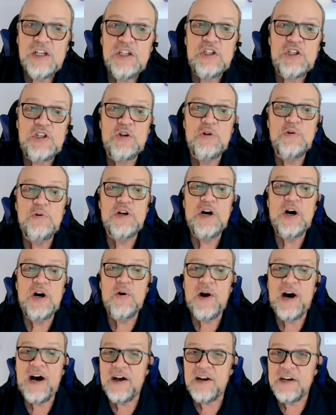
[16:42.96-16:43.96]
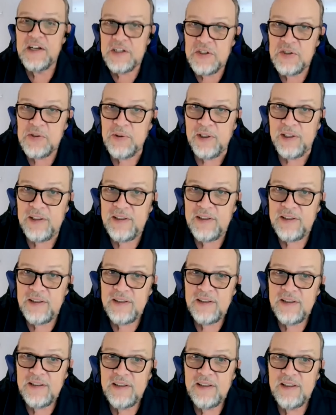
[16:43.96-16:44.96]
You know how to do it.
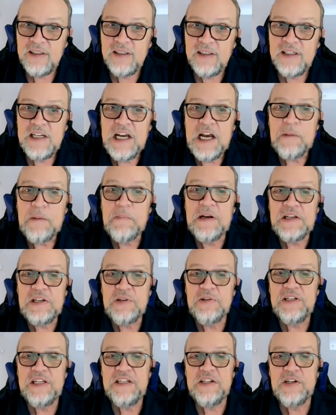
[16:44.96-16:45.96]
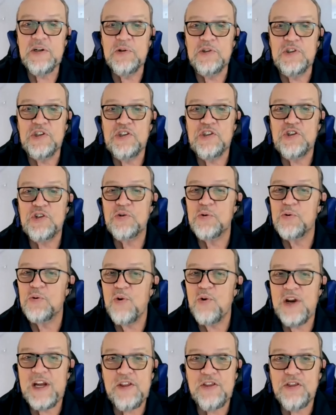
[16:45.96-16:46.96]
But you need to go
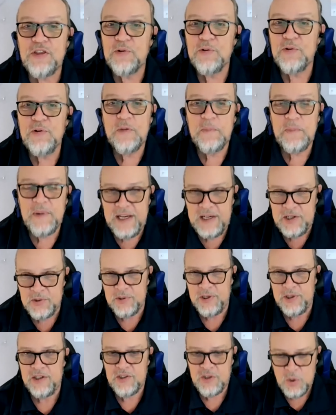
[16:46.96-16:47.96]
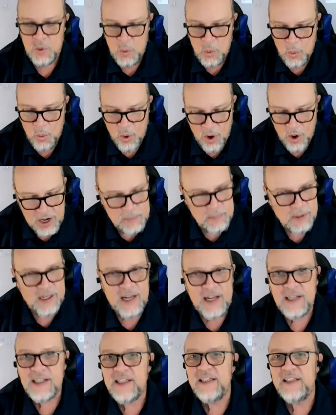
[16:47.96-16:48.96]
straight through the matrix one
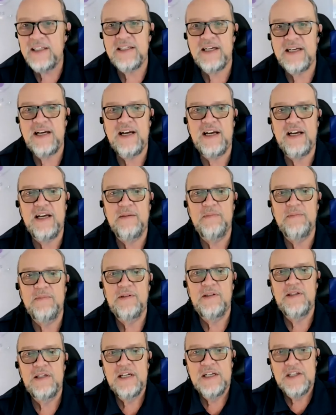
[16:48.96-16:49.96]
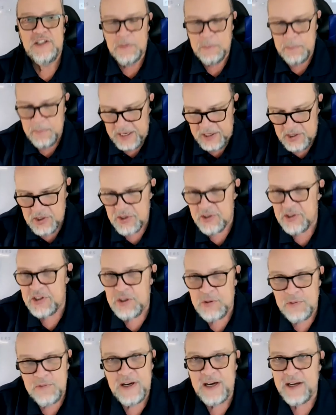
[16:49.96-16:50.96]
block at a time to make sure
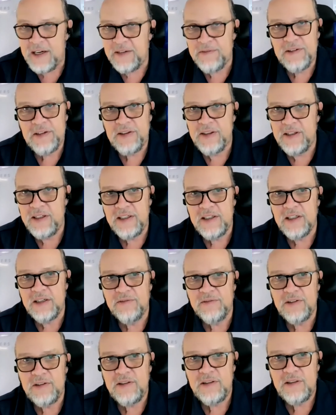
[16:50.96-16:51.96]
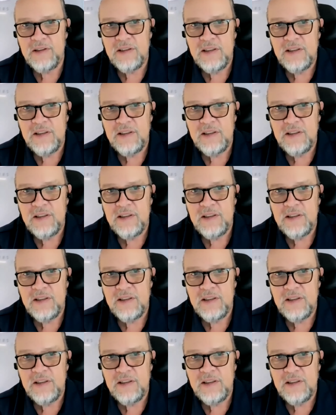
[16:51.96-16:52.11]
you got everything covered